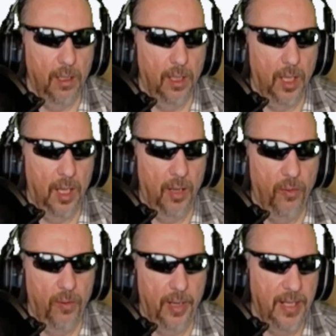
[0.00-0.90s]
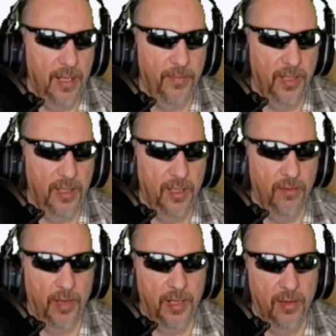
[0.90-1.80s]
uh, or AMD
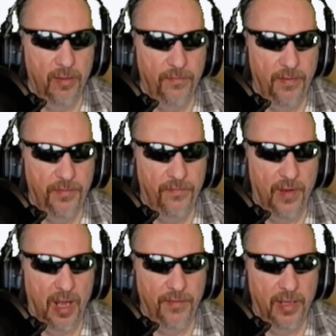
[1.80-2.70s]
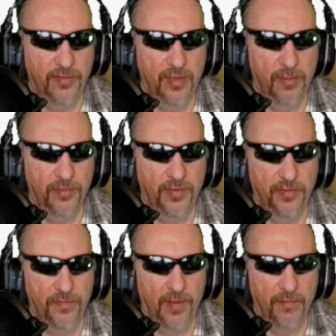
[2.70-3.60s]
Radeon 55XT or
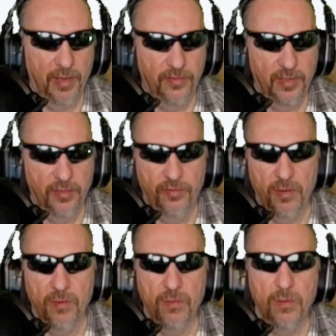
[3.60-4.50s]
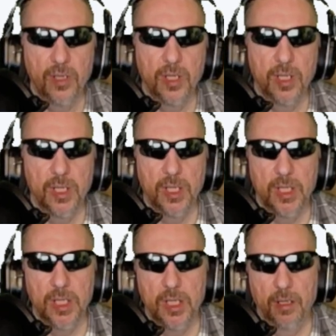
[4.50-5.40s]
65XT. So
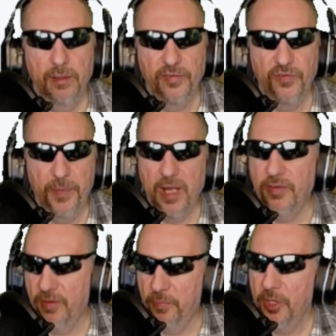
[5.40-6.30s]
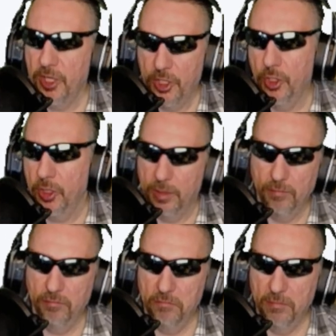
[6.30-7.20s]
the specs are pretty good.
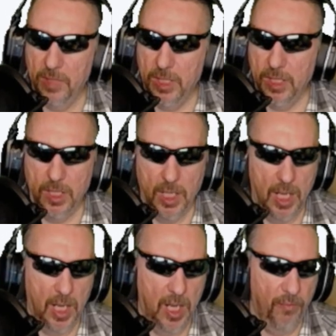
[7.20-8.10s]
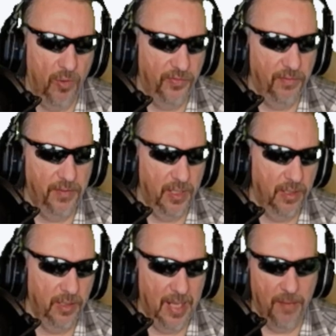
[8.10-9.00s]
Uh, most of
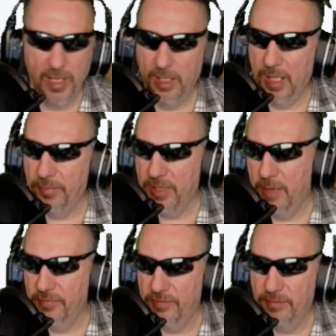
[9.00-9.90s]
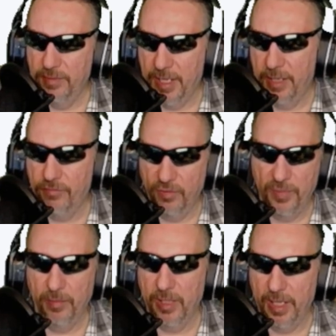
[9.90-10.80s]
the gaming laptops today should
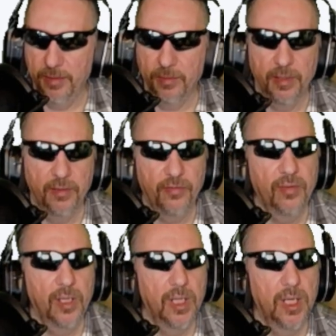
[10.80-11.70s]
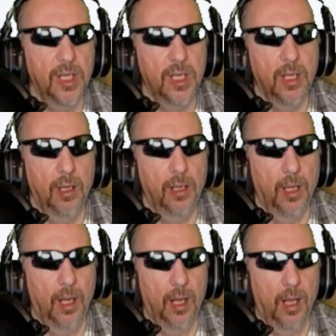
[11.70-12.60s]
be able to handle this.
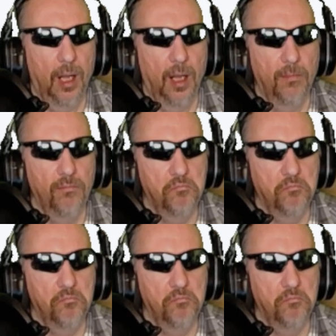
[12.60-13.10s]
Um,